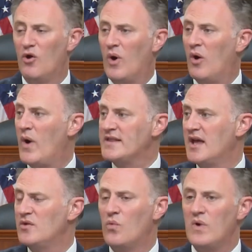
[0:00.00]
What
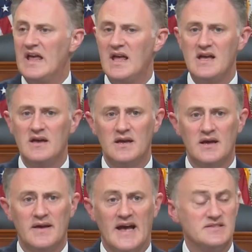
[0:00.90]
can we,
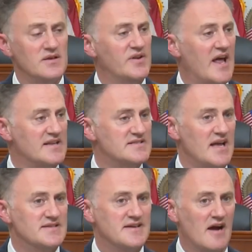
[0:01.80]
as the United
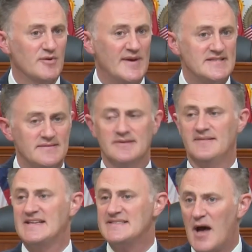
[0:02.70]
States government,
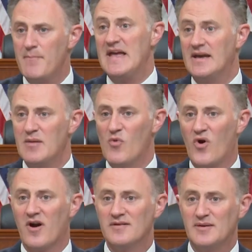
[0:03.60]
that's not me
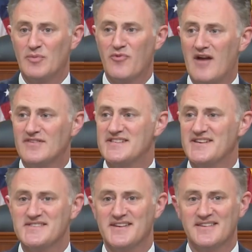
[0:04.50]
anymore, I'm a private
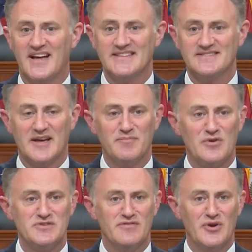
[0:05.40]
citizen like
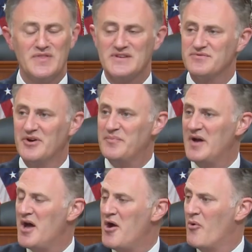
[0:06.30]
most of you in this room,
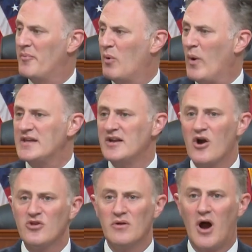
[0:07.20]
but what can
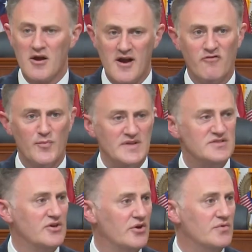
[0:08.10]
our government
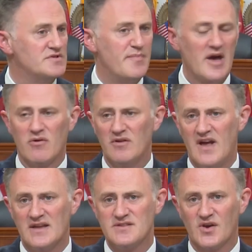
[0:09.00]
do to better
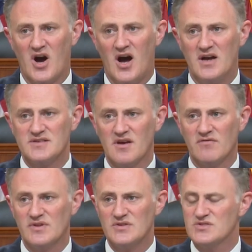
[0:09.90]
advance the cause
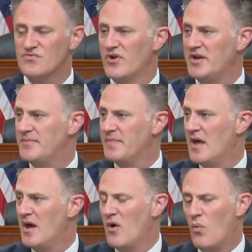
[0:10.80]
of religious freedom?
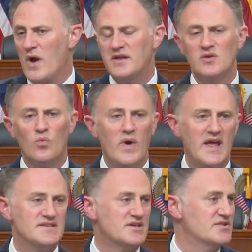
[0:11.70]
What can
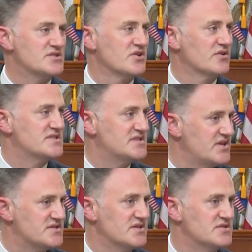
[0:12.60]
we as concerned
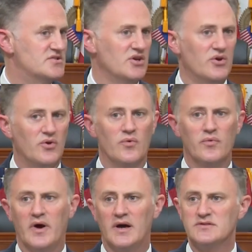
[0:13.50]
citizens do
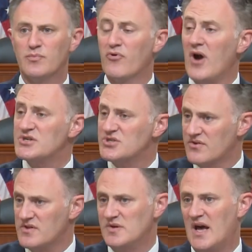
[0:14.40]
to
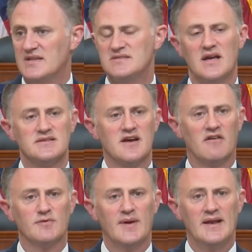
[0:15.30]
pressure the United States
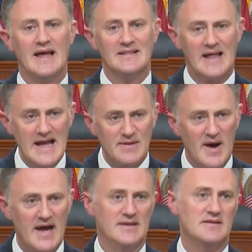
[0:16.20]
government and
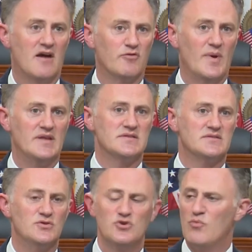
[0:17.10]
like-minded governments
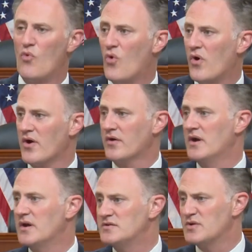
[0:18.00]
to do more
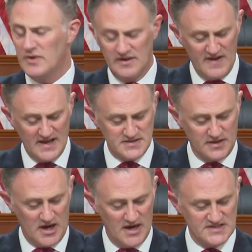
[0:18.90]
to advance the
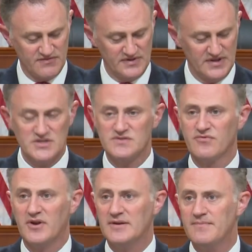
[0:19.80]
cause of religious
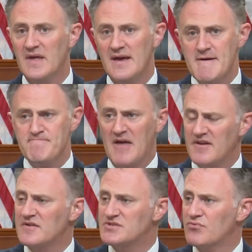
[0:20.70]
freedom? I
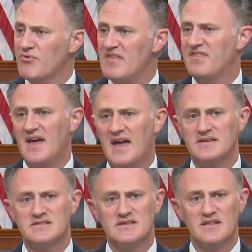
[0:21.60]
think there's three
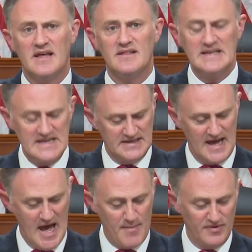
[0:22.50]
things that need to
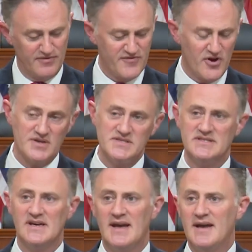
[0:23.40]
happen.
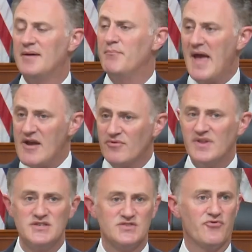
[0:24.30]
First, make
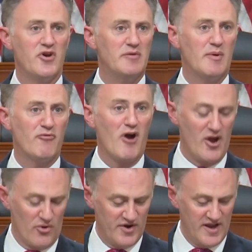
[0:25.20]
religious freedom a
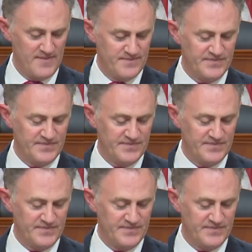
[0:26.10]
priority.